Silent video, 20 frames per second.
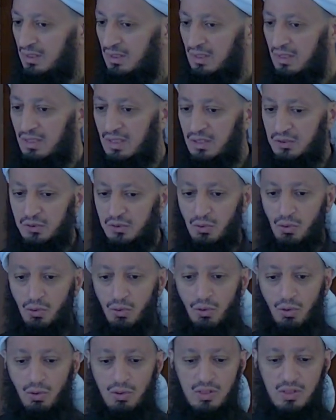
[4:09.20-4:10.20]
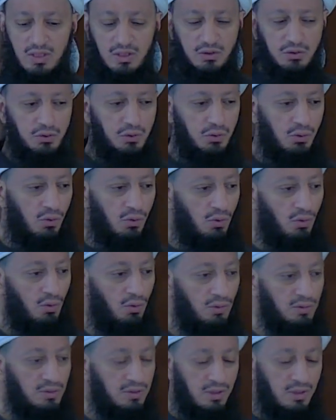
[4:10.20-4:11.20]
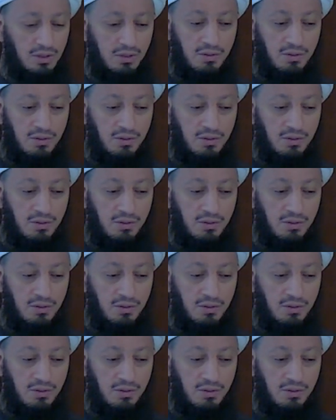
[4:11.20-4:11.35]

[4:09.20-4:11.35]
it's all controlled